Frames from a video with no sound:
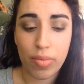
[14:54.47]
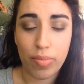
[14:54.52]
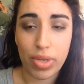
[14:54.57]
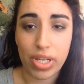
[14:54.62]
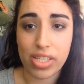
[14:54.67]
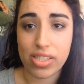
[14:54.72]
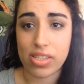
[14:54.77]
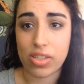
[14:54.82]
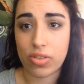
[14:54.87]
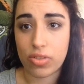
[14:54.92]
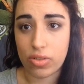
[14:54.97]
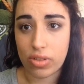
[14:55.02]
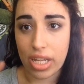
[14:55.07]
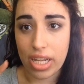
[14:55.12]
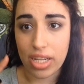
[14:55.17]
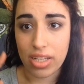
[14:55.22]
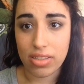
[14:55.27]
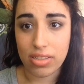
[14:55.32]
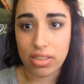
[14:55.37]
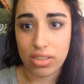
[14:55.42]
because it'll
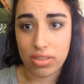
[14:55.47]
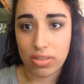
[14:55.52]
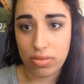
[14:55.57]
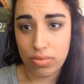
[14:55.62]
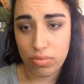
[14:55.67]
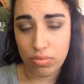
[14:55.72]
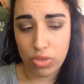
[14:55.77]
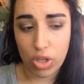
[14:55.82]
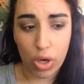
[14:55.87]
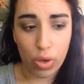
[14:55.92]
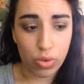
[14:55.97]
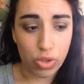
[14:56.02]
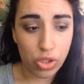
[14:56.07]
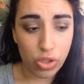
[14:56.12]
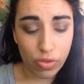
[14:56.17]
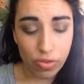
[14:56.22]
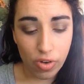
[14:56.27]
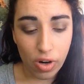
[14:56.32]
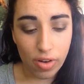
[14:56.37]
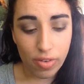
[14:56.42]
like go
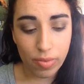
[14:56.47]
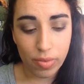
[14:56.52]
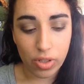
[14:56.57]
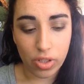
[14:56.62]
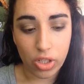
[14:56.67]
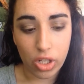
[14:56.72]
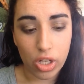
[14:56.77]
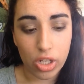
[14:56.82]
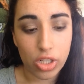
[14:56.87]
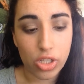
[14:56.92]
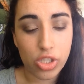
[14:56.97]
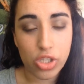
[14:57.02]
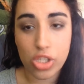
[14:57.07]
too far from the look.